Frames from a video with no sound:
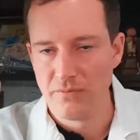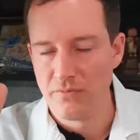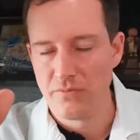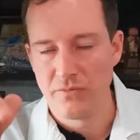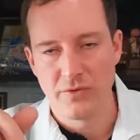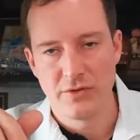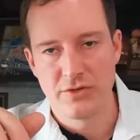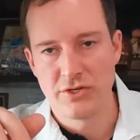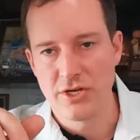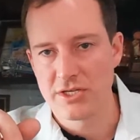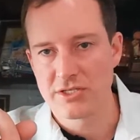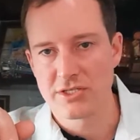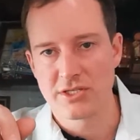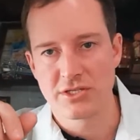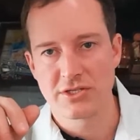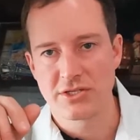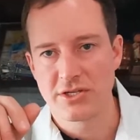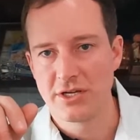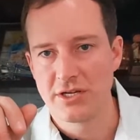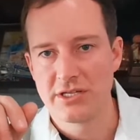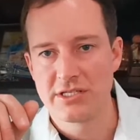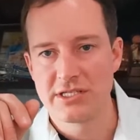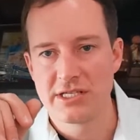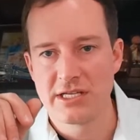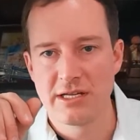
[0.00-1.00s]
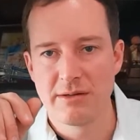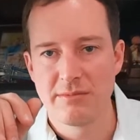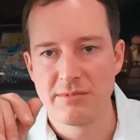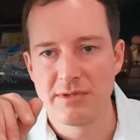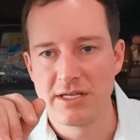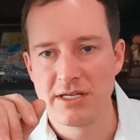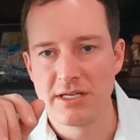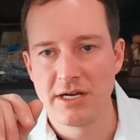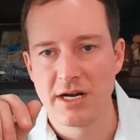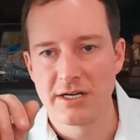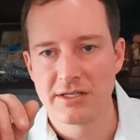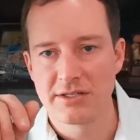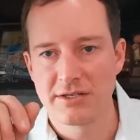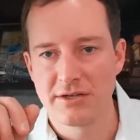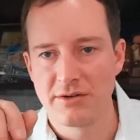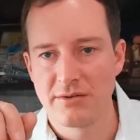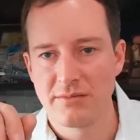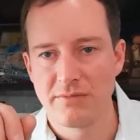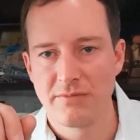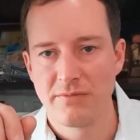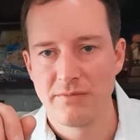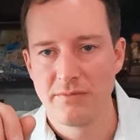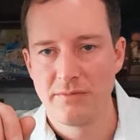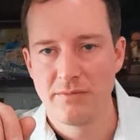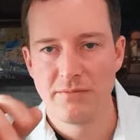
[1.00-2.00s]
just as good as an MD doctor
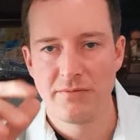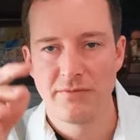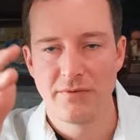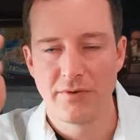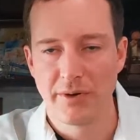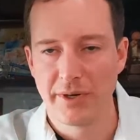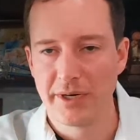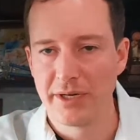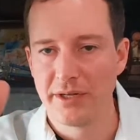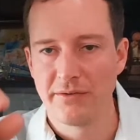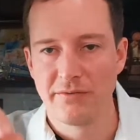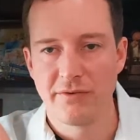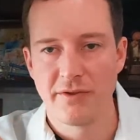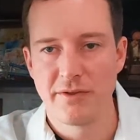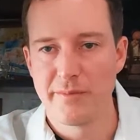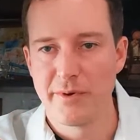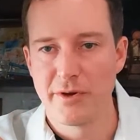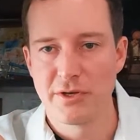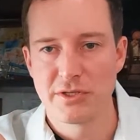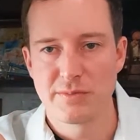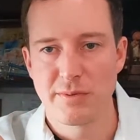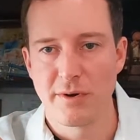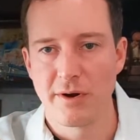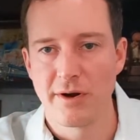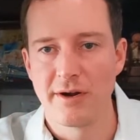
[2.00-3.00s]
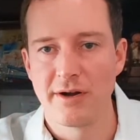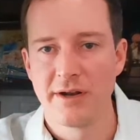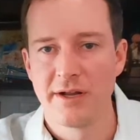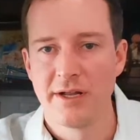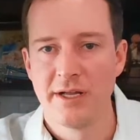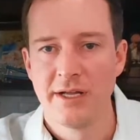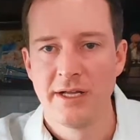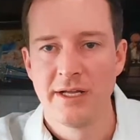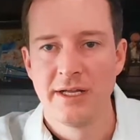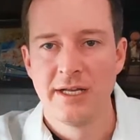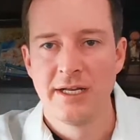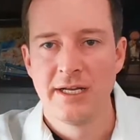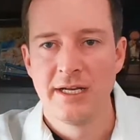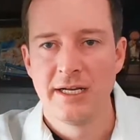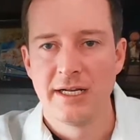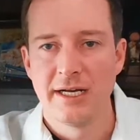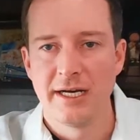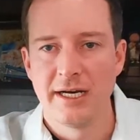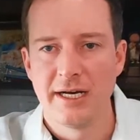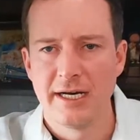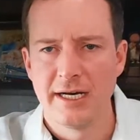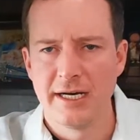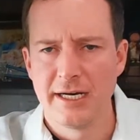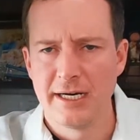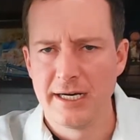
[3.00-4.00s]
for real for the most part.
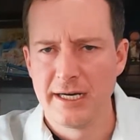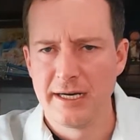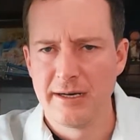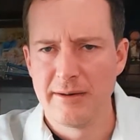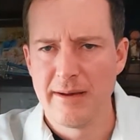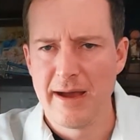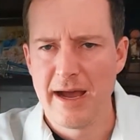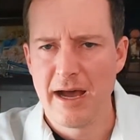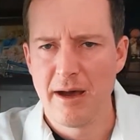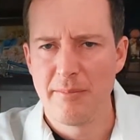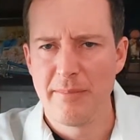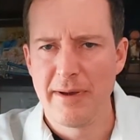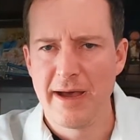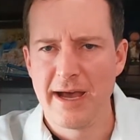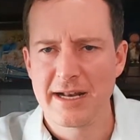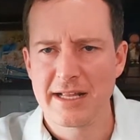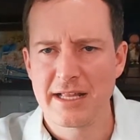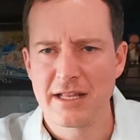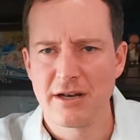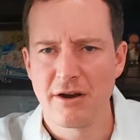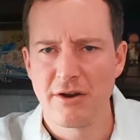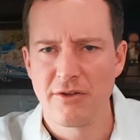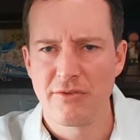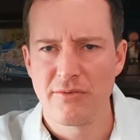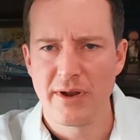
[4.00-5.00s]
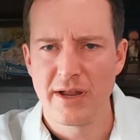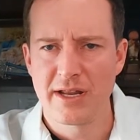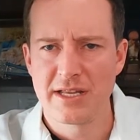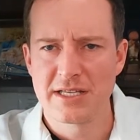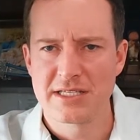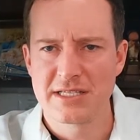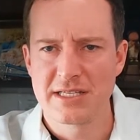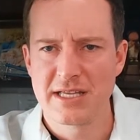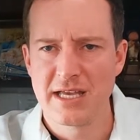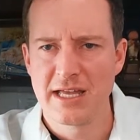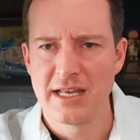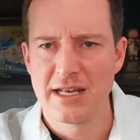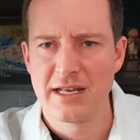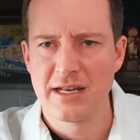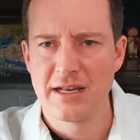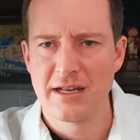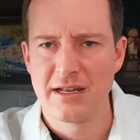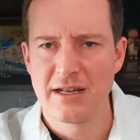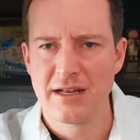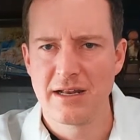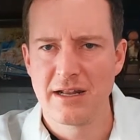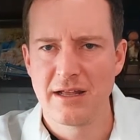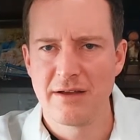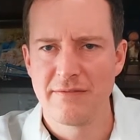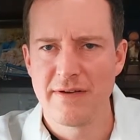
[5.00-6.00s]
Uh, how bad can arthritis get?
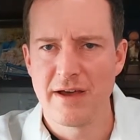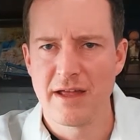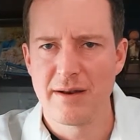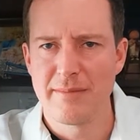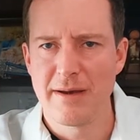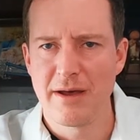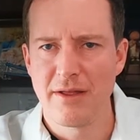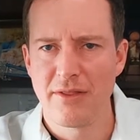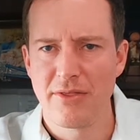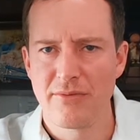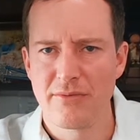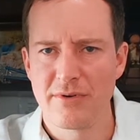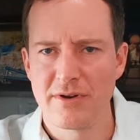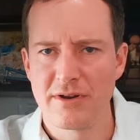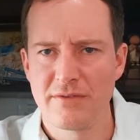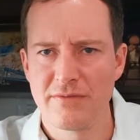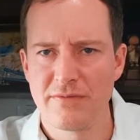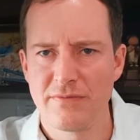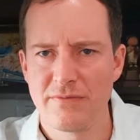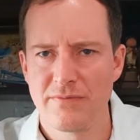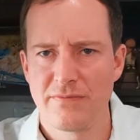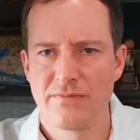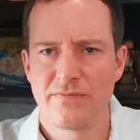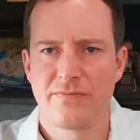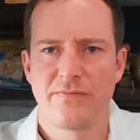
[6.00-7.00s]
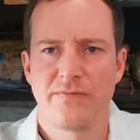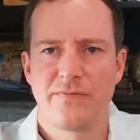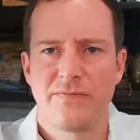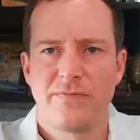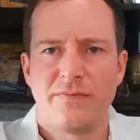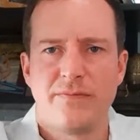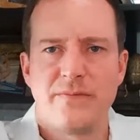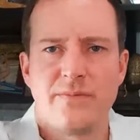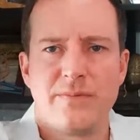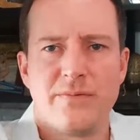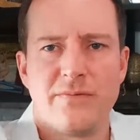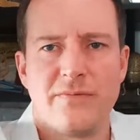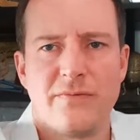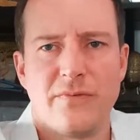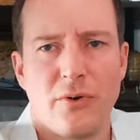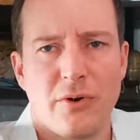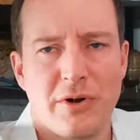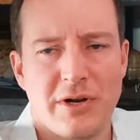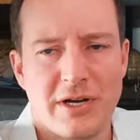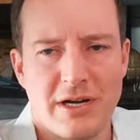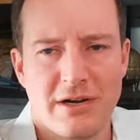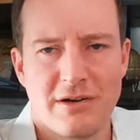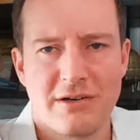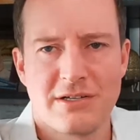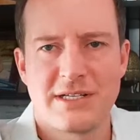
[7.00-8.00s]
I've had about three or four
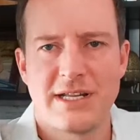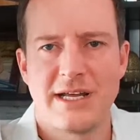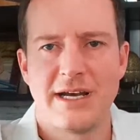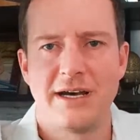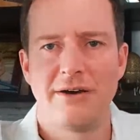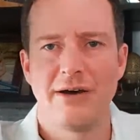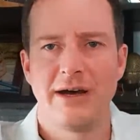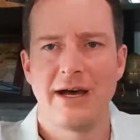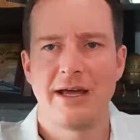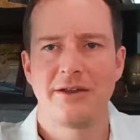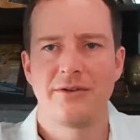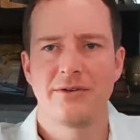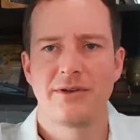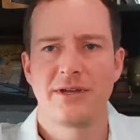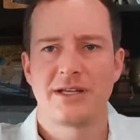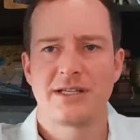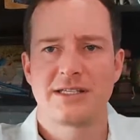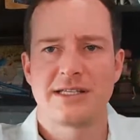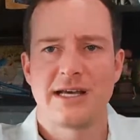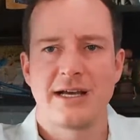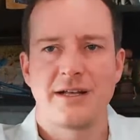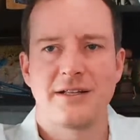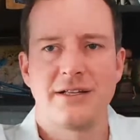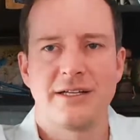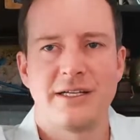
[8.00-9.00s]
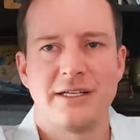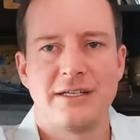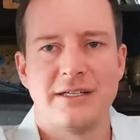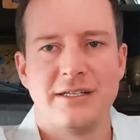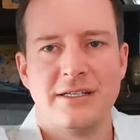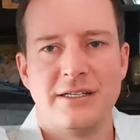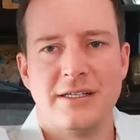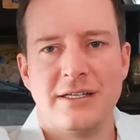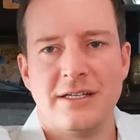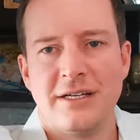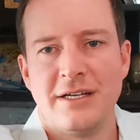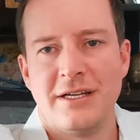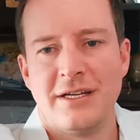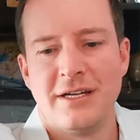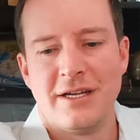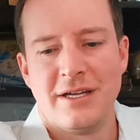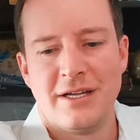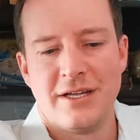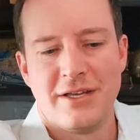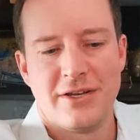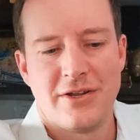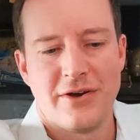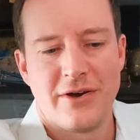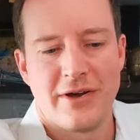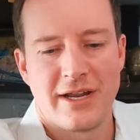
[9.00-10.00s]
years now. I don't exactly
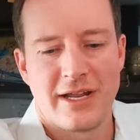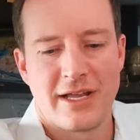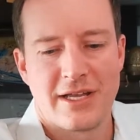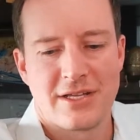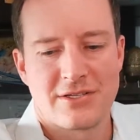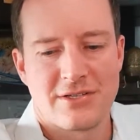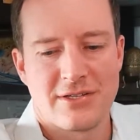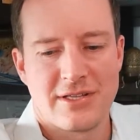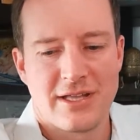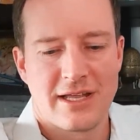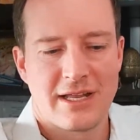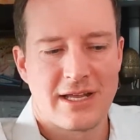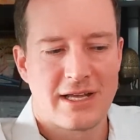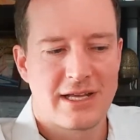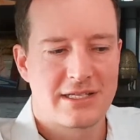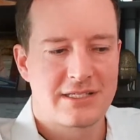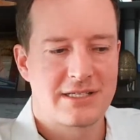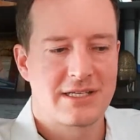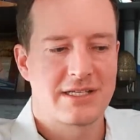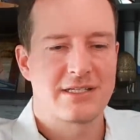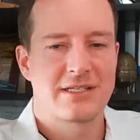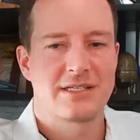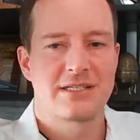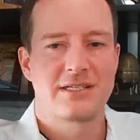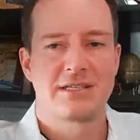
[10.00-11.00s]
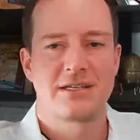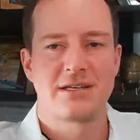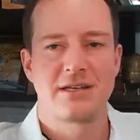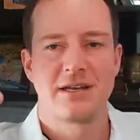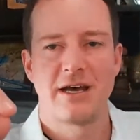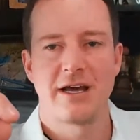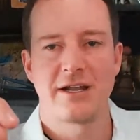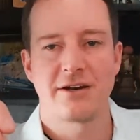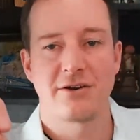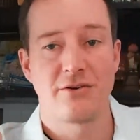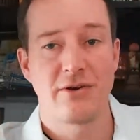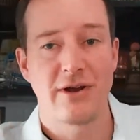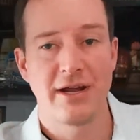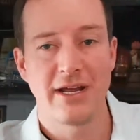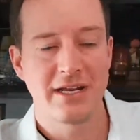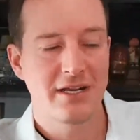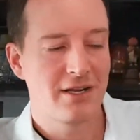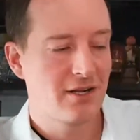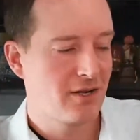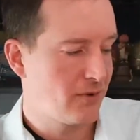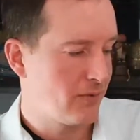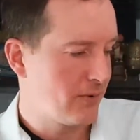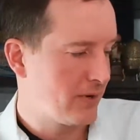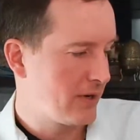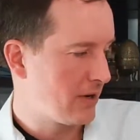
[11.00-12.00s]
know how to answer that. I guess it's not great. You
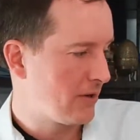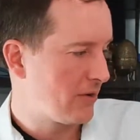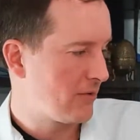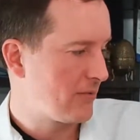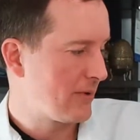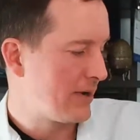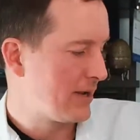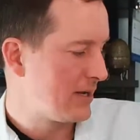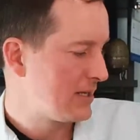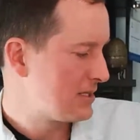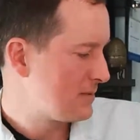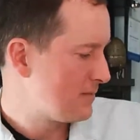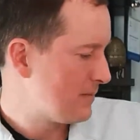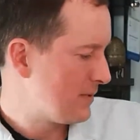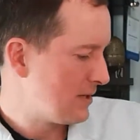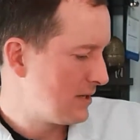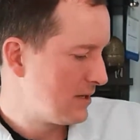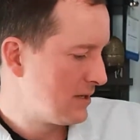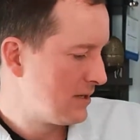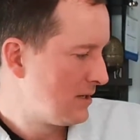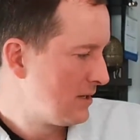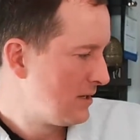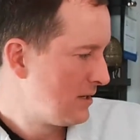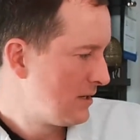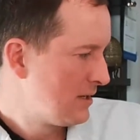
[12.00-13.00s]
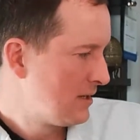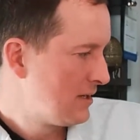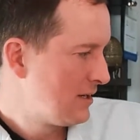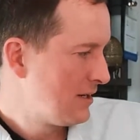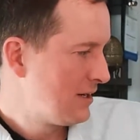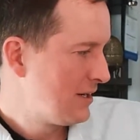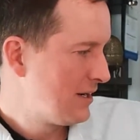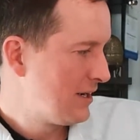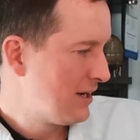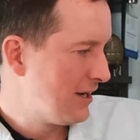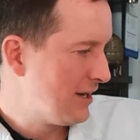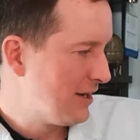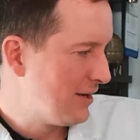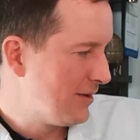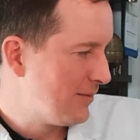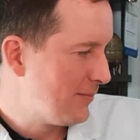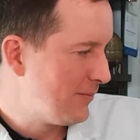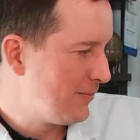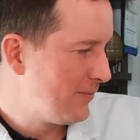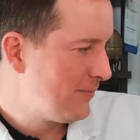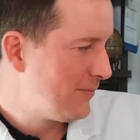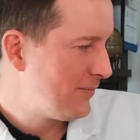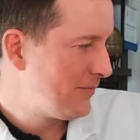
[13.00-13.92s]
don't want arthritis, but um,